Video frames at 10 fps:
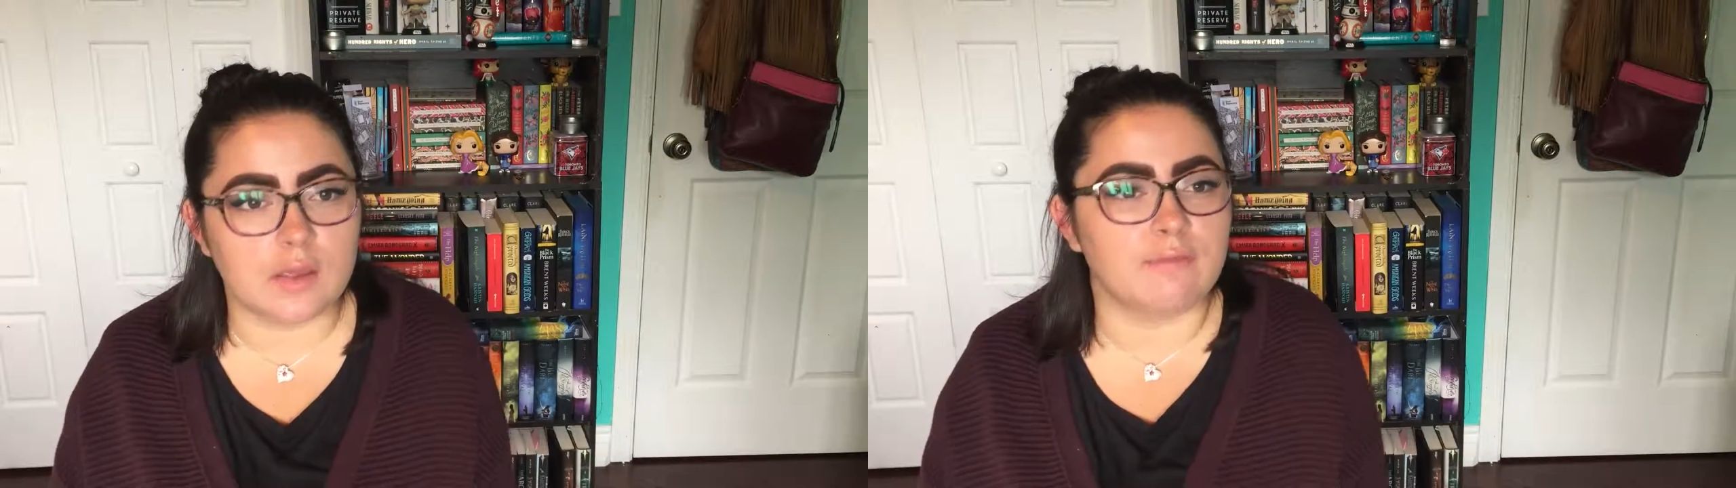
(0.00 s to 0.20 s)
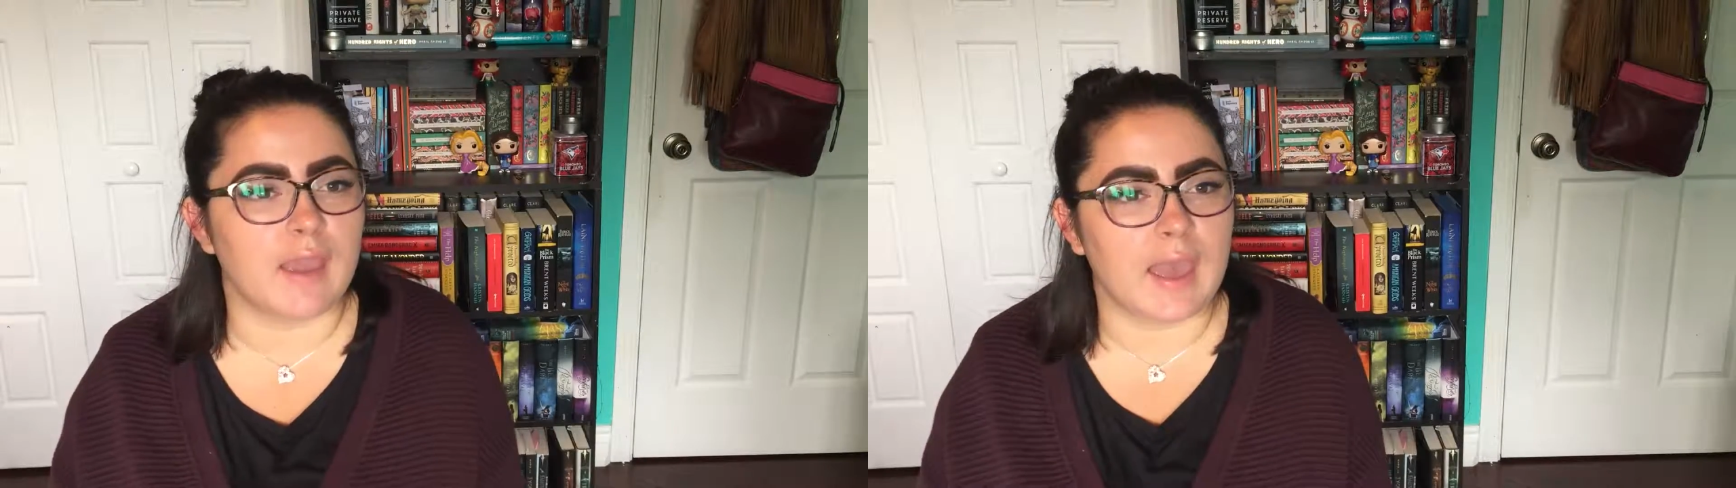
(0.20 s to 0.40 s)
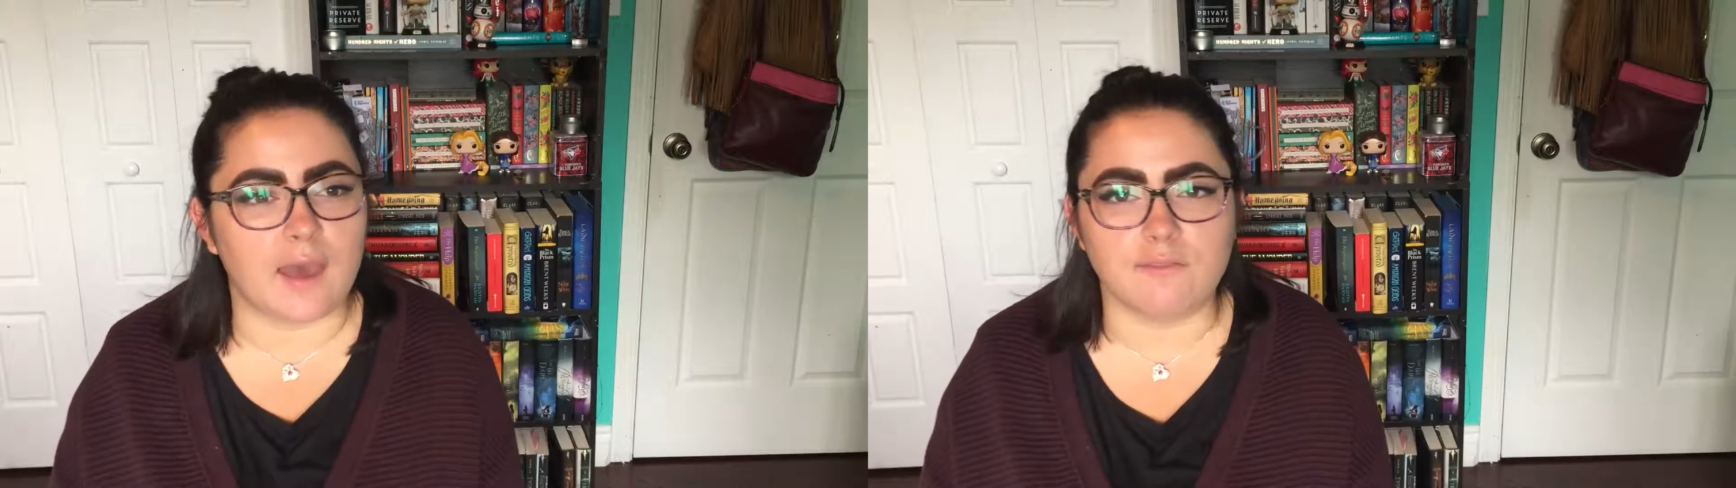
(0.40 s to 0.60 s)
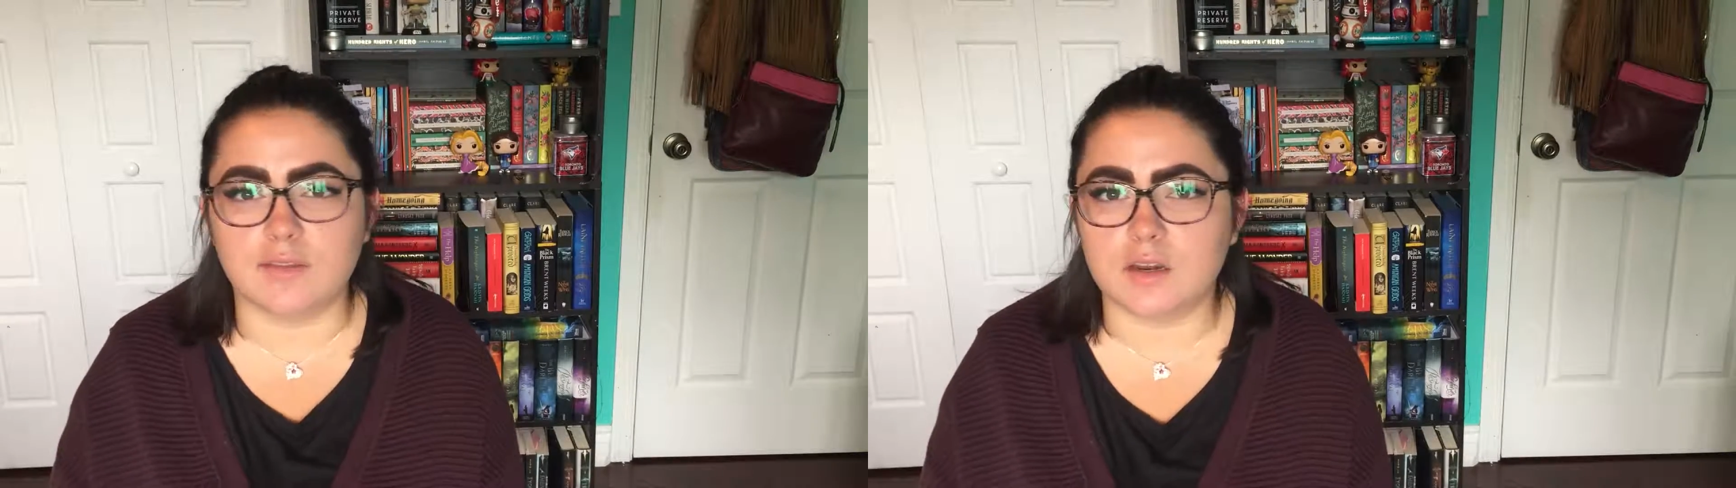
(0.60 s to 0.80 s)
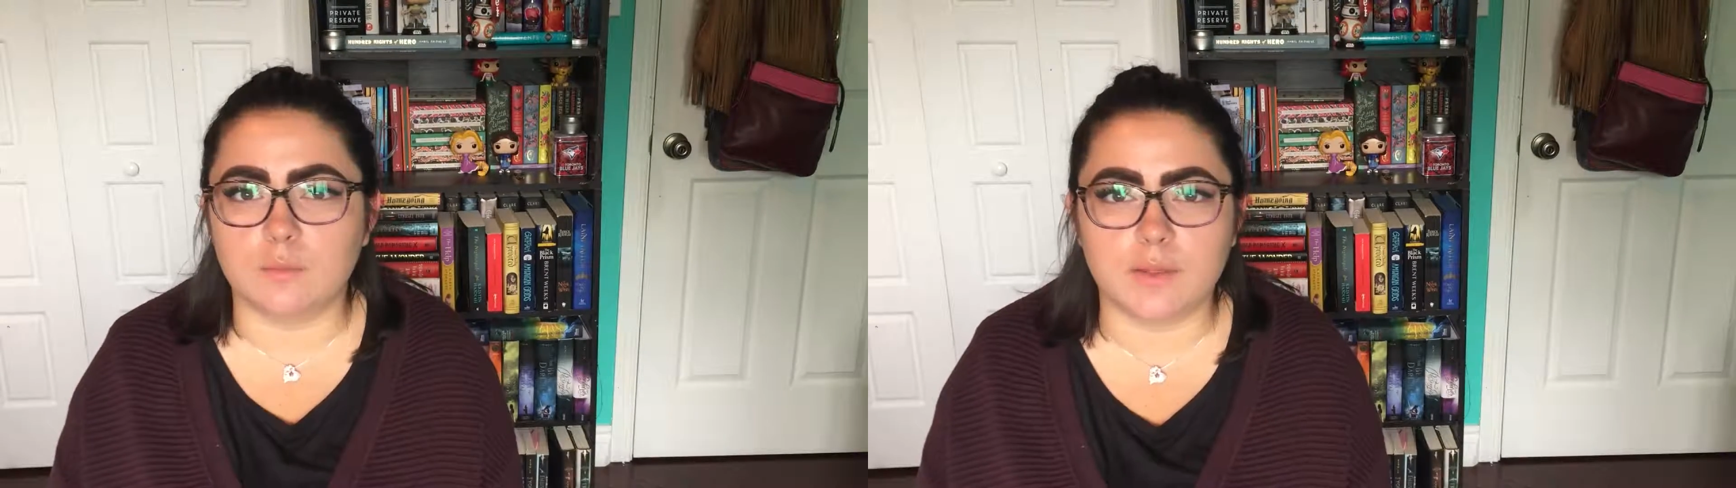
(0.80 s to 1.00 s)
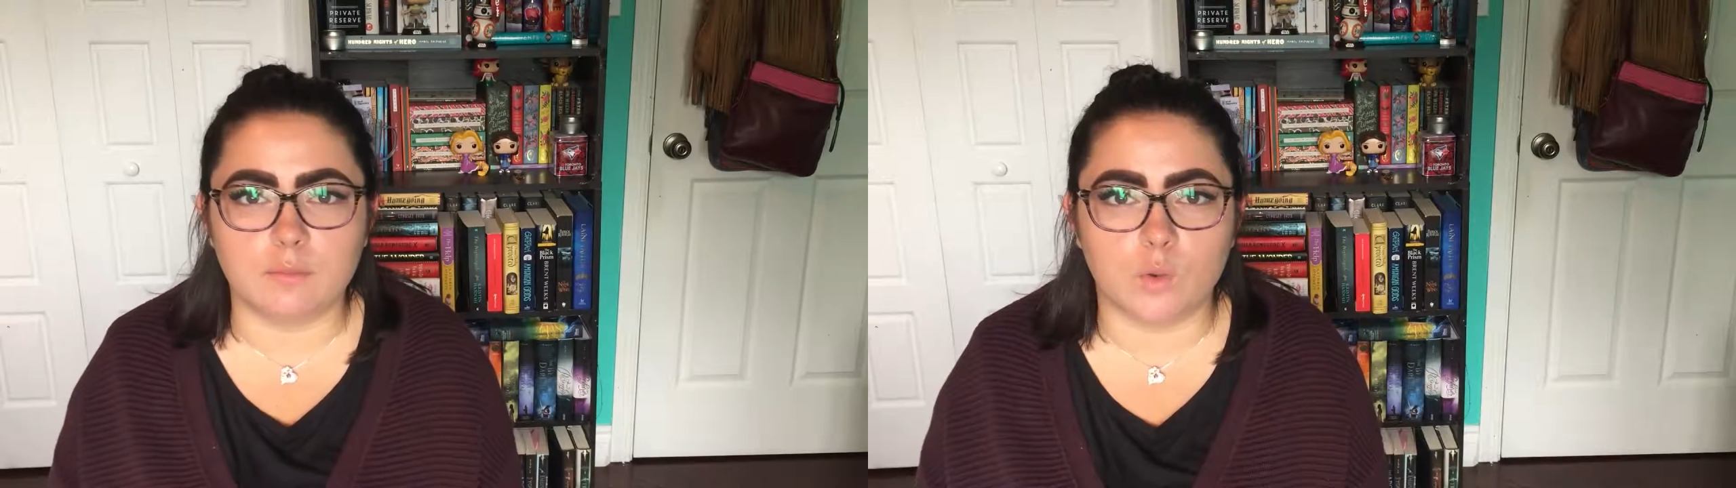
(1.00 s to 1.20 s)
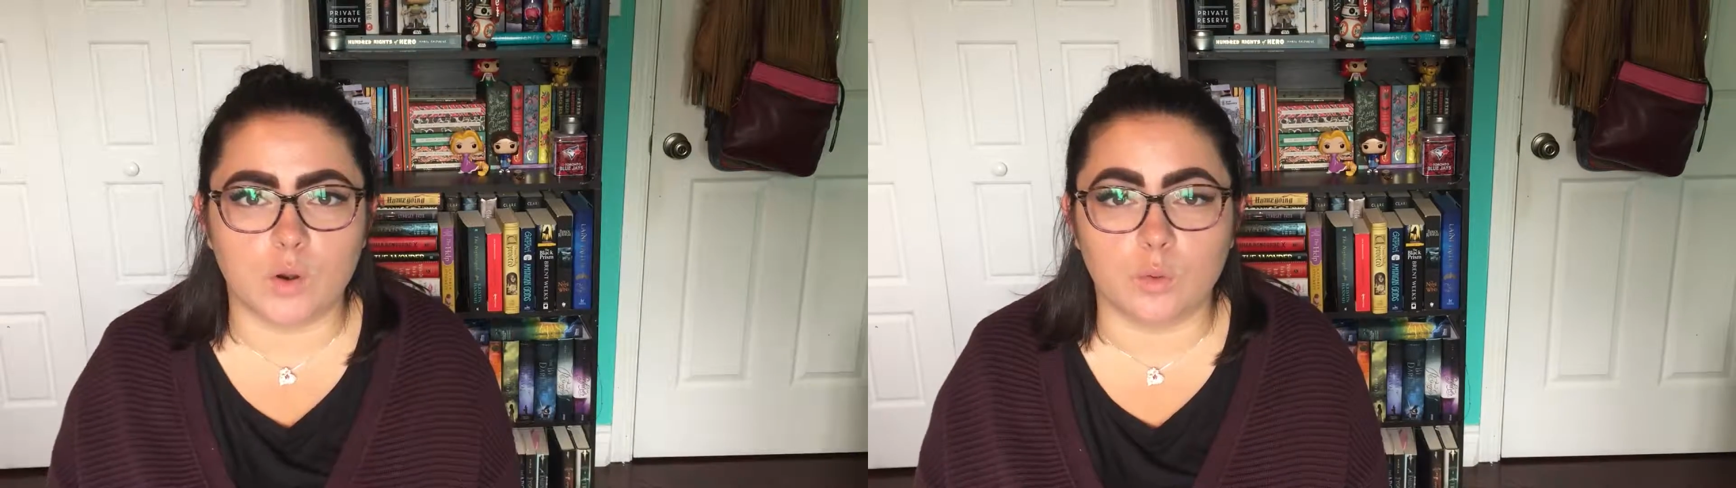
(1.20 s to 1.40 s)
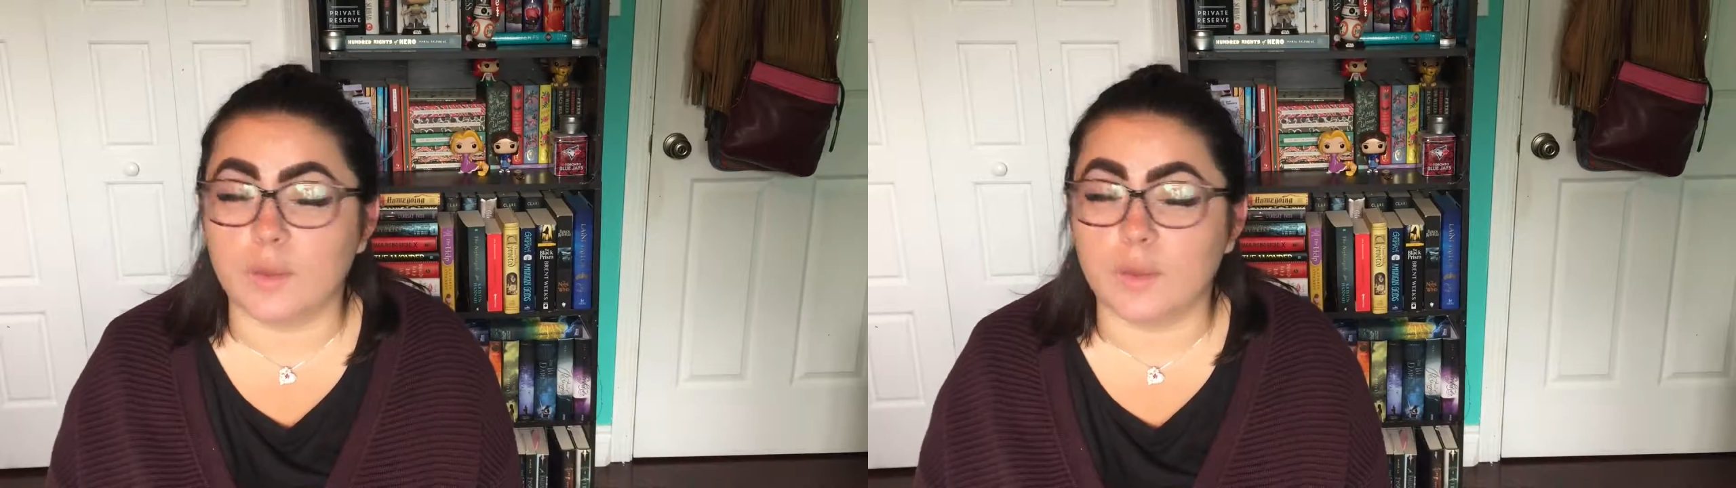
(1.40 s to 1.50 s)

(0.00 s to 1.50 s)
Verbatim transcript: if I have a little bit more